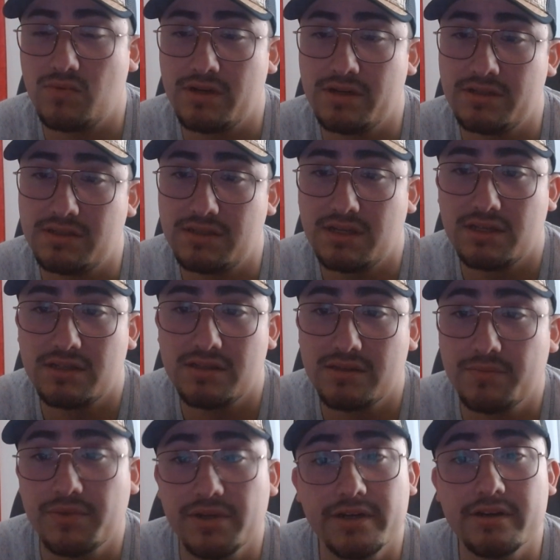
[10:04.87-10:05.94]
want to stick to
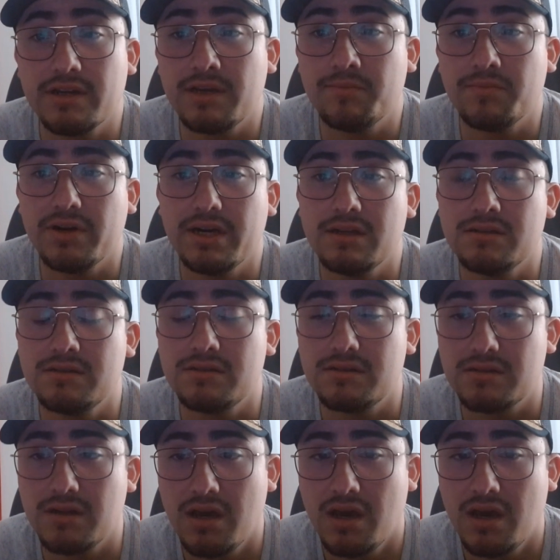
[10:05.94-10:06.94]
the bigger name brands,